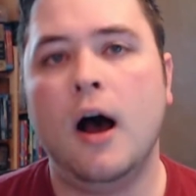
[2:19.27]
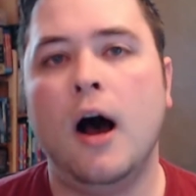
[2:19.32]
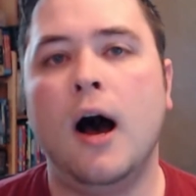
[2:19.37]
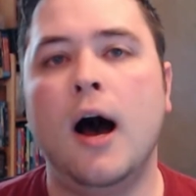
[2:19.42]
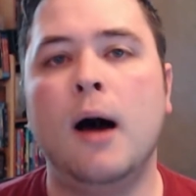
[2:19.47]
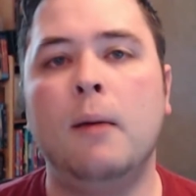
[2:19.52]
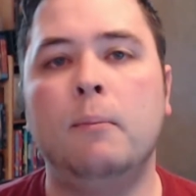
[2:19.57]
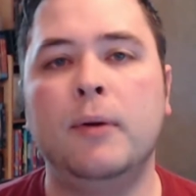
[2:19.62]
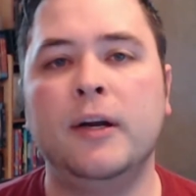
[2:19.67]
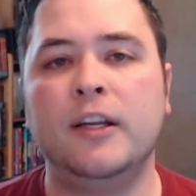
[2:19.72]

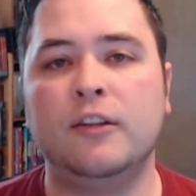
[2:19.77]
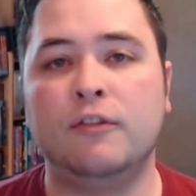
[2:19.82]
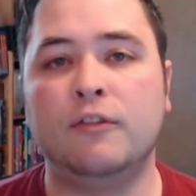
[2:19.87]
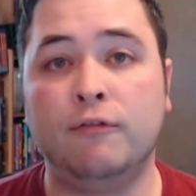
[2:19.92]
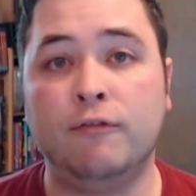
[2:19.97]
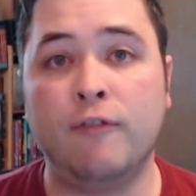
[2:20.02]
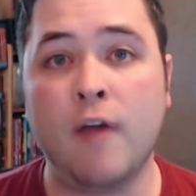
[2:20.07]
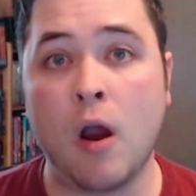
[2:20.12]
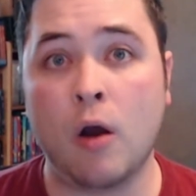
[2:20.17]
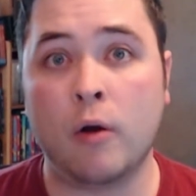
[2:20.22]
But it's
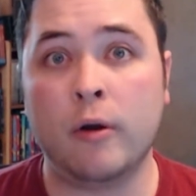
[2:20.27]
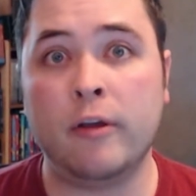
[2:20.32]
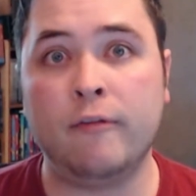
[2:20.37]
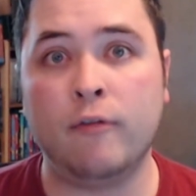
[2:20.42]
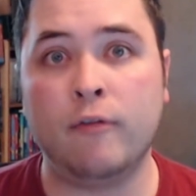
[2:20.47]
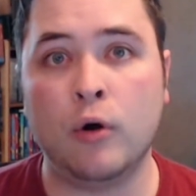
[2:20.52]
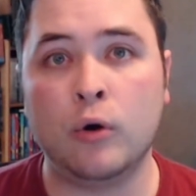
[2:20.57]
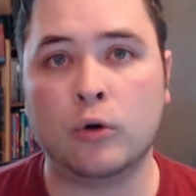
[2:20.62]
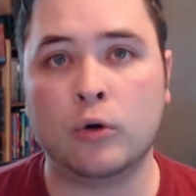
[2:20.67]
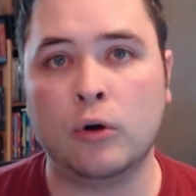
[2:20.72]
very
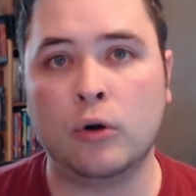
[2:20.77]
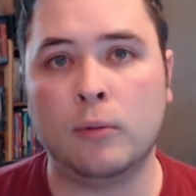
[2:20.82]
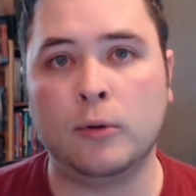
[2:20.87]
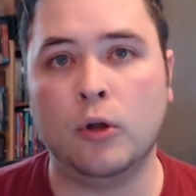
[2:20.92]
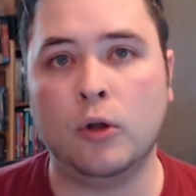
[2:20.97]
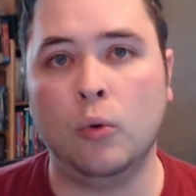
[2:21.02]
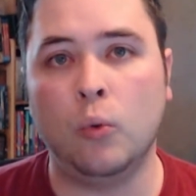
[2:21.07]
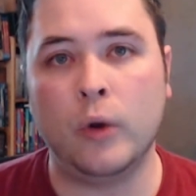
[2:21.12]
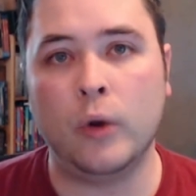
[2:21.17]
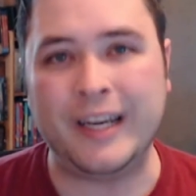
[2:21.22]

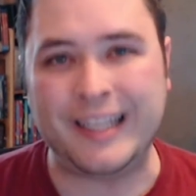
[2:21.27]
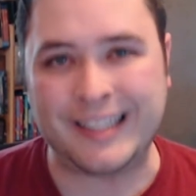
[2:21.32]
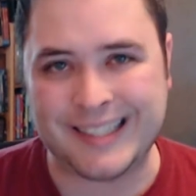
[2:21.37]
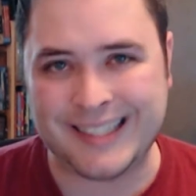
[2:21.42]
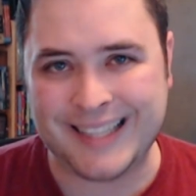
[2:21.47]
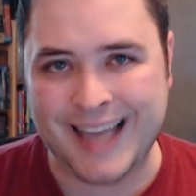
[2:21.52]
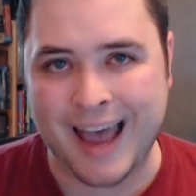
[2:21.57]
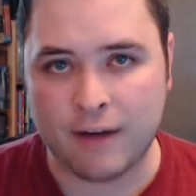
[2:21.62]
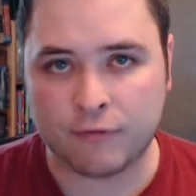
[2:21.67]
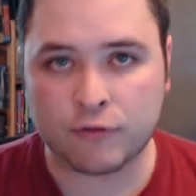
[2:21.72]
vulnerable when
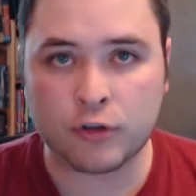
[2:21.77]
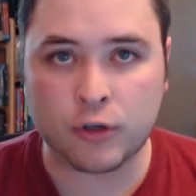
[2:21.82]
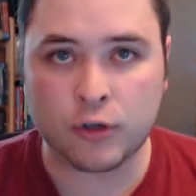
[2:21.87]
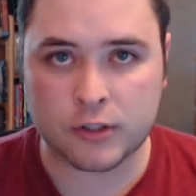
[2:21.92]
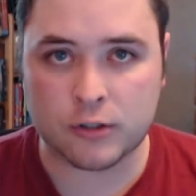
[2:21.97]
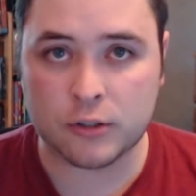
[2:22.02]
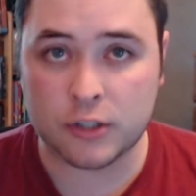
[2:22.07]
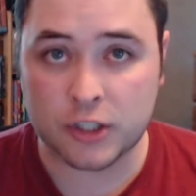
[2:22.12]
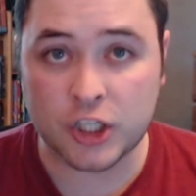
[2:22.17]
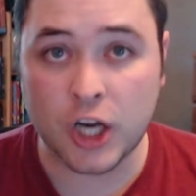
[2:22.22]
after
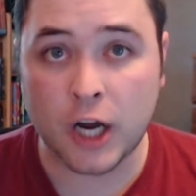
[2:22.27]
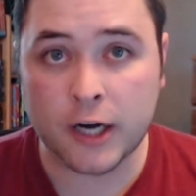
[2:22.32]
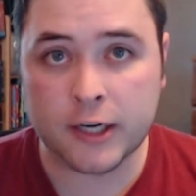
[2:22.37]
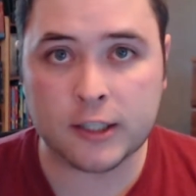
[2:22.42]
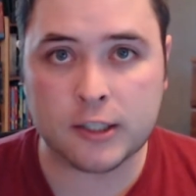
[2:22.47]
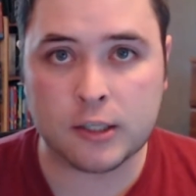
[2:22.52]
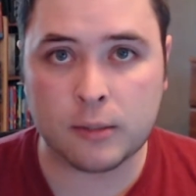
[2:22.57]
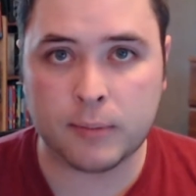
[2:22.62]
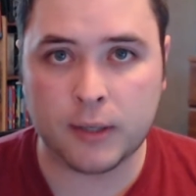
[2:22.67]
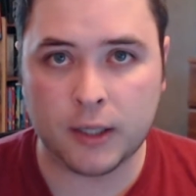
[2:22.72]
it's done
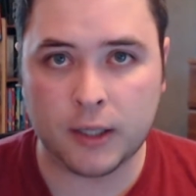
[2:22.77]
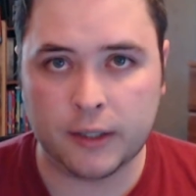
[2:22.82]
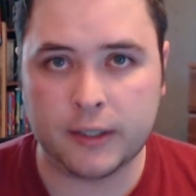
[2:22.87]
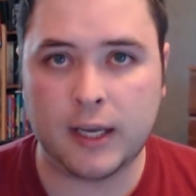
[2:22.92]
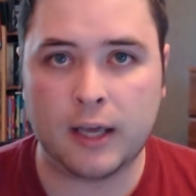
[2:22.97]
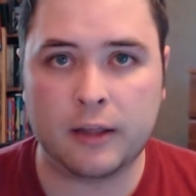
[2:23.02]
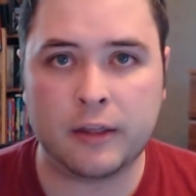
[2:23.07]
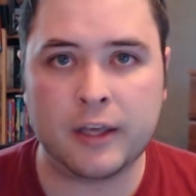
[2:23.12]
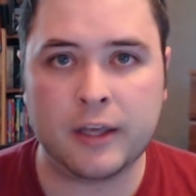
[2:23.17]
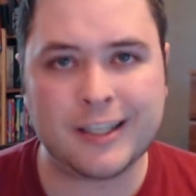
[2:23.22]
its
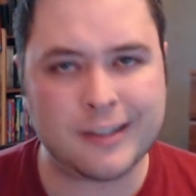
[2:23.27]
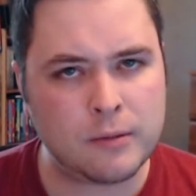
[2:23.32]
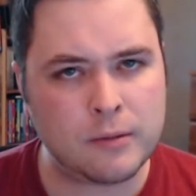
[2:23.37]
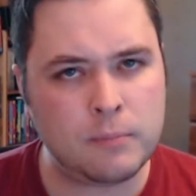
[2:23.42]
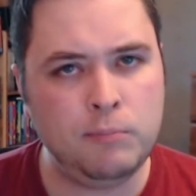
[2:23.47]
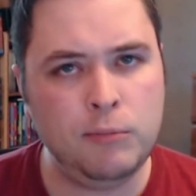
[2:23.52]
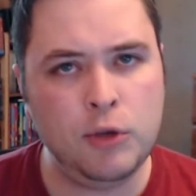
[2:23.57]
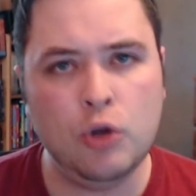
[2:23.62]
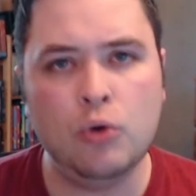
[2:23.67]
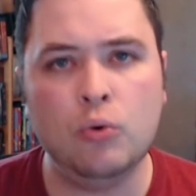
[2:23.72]
ability. I think it's
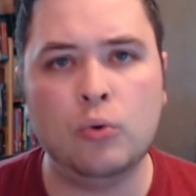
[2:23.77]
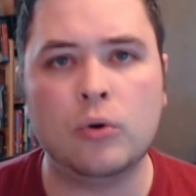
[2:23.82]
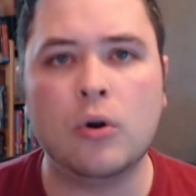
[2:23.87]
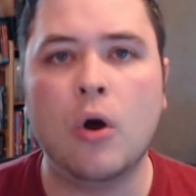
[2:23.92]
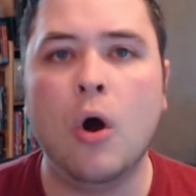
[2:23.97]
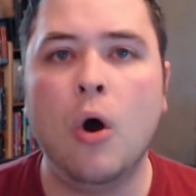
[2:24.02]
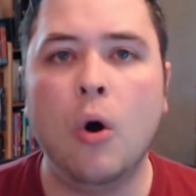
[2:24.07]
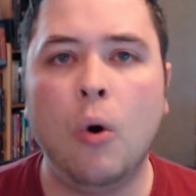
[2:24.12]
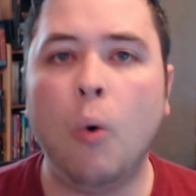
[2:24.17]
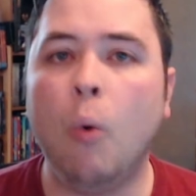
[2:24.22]
immune
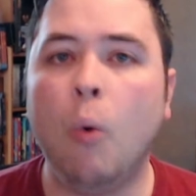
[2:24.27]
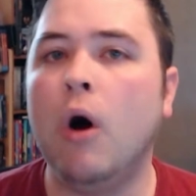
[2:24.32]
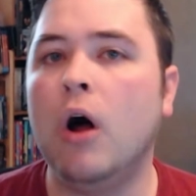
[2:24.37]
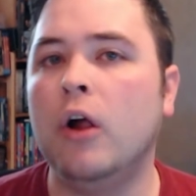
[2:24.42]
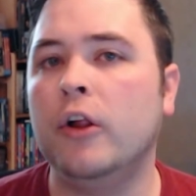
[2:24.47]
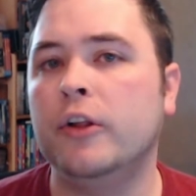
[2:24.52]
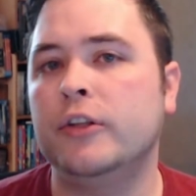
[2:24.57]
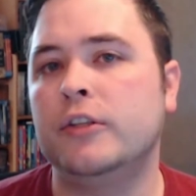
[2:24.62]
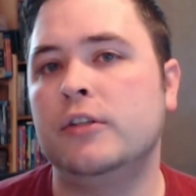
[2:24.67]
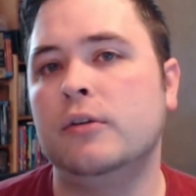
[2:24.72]

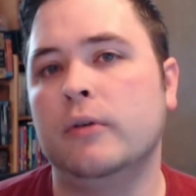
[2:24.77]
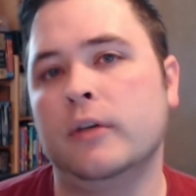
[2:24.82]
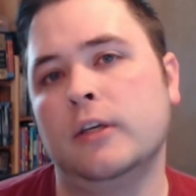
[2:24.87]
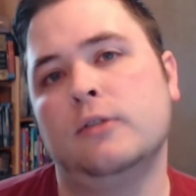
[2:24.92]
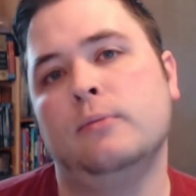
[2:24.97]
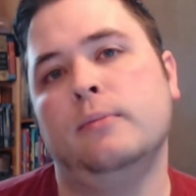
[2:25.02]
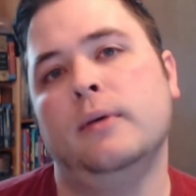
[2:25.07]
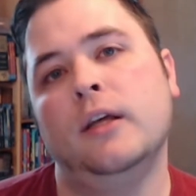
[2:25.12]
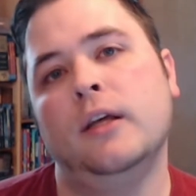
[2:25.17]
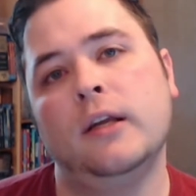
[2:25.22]
while it's doing
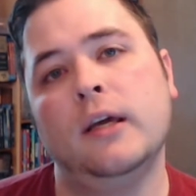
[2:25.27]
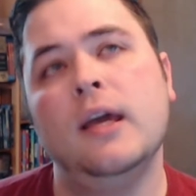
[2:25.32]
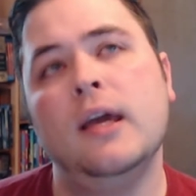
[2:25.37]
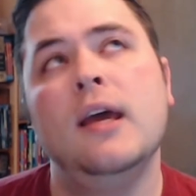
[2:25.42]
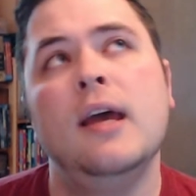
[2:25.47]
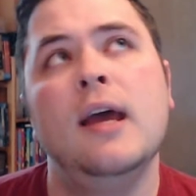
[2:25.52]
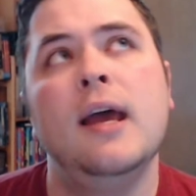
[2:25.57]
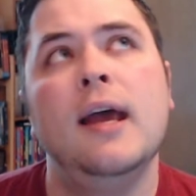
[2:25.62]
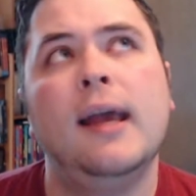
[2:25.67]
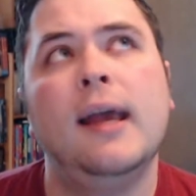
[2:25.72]
its ability.
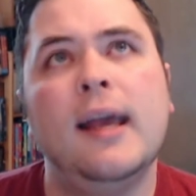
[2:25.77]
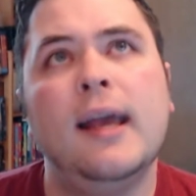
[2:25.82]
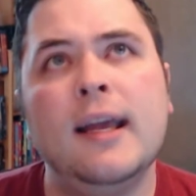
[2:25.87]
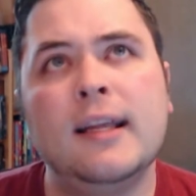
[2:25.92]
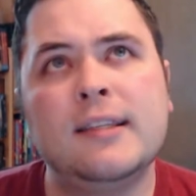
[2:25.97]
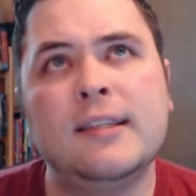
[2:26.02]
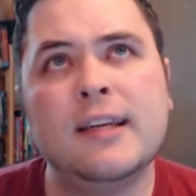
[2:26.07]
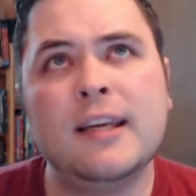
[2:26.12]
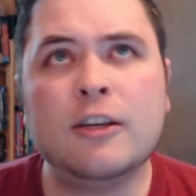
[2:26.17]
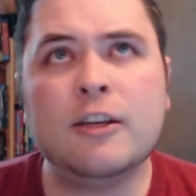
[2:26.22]

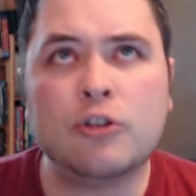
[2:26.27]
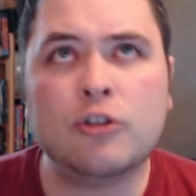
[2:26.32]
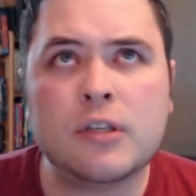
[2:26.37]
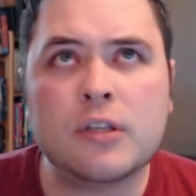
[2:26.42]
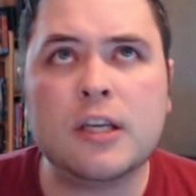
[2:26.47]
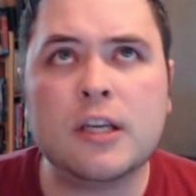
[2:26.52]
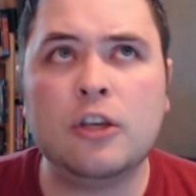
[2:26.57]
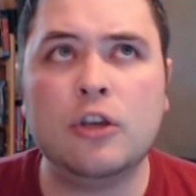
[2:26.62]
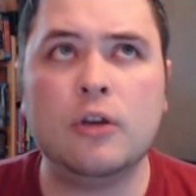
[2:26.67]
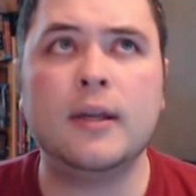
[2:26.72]
It's an
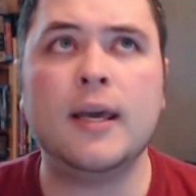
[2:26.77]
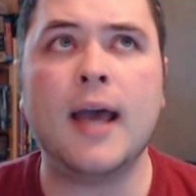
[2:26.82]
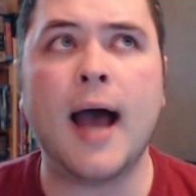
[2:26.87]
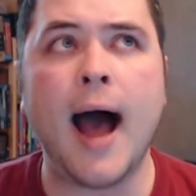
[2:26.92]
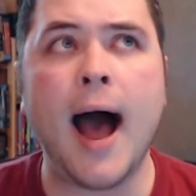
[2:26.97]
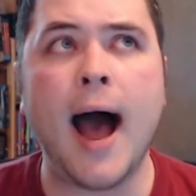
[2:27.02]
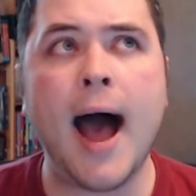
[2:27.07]
interesting unit.